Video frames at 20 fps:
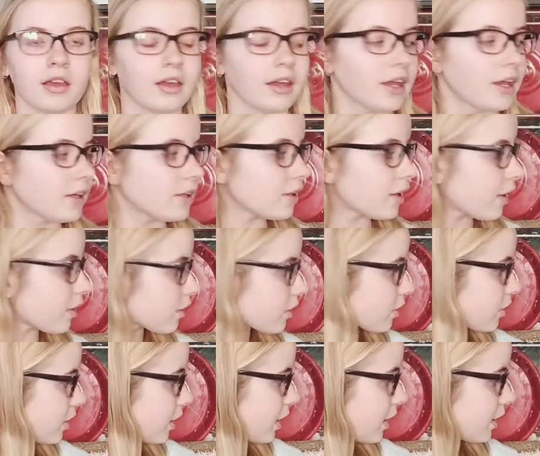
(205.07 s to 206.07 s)
Another
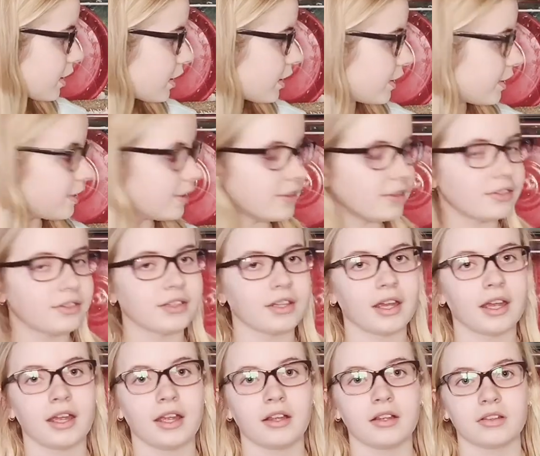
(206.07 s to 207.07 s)
thing is
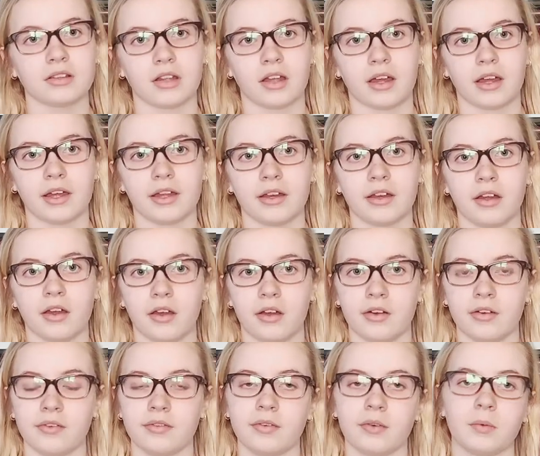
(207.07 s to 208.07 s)
a lot
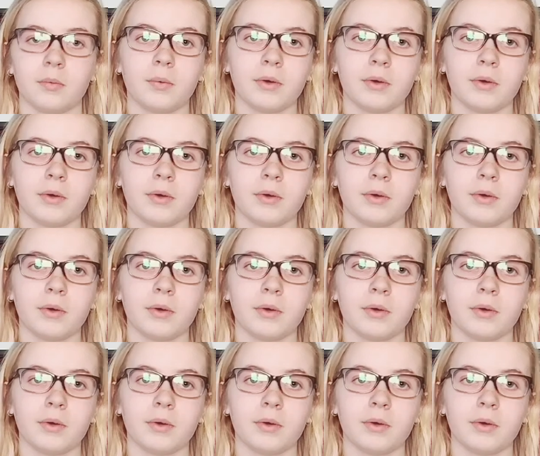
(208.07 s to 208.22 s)
of